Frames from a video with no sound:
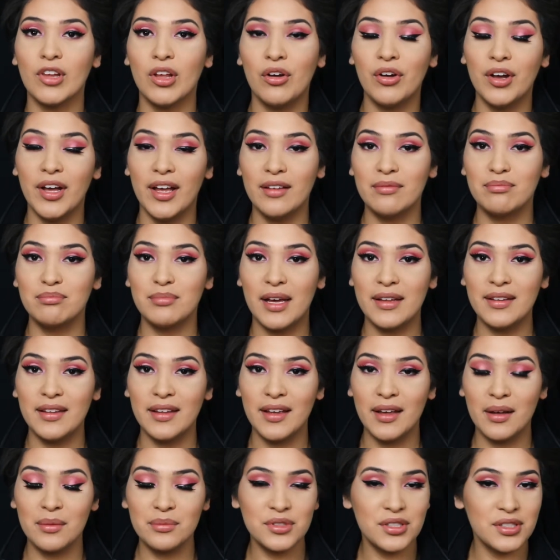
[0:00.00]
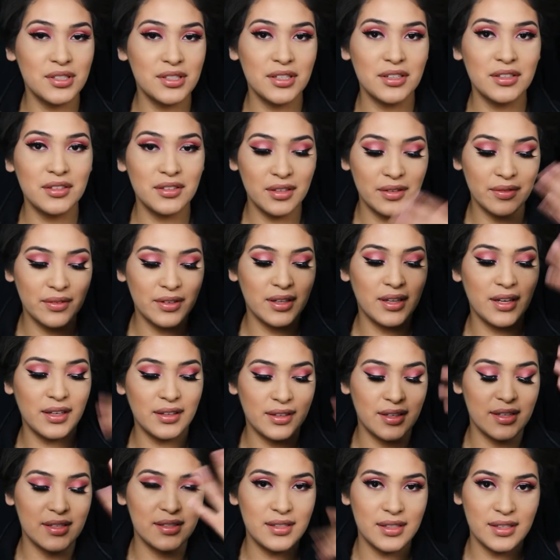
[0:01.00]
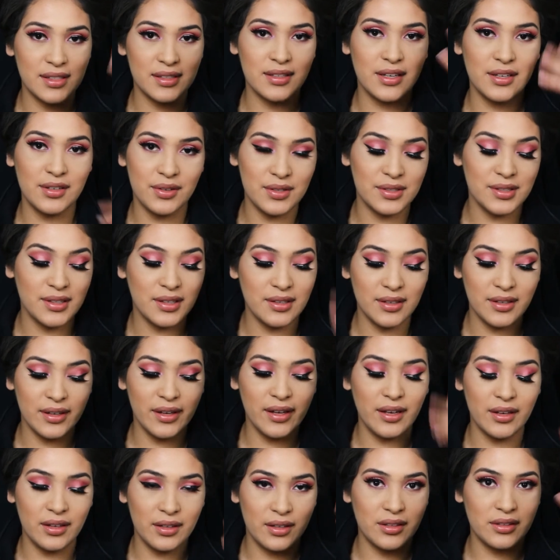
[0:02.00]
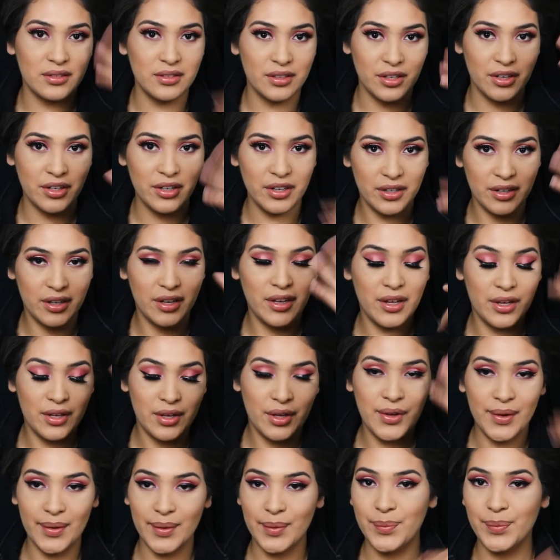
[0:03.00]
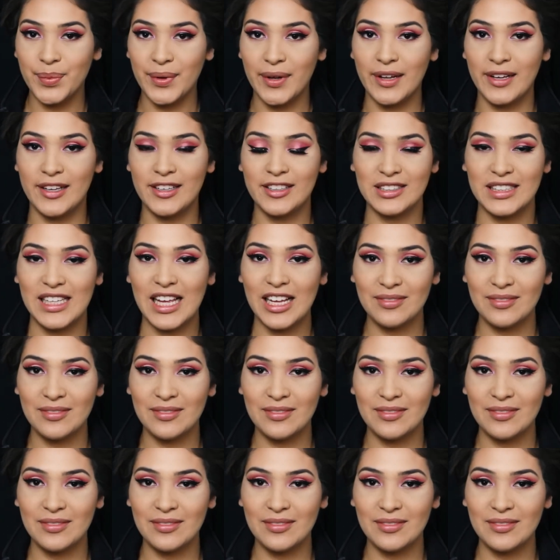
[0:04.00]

Okay, I think I'm just gonna leave it like this because I know it's gonna get clear. But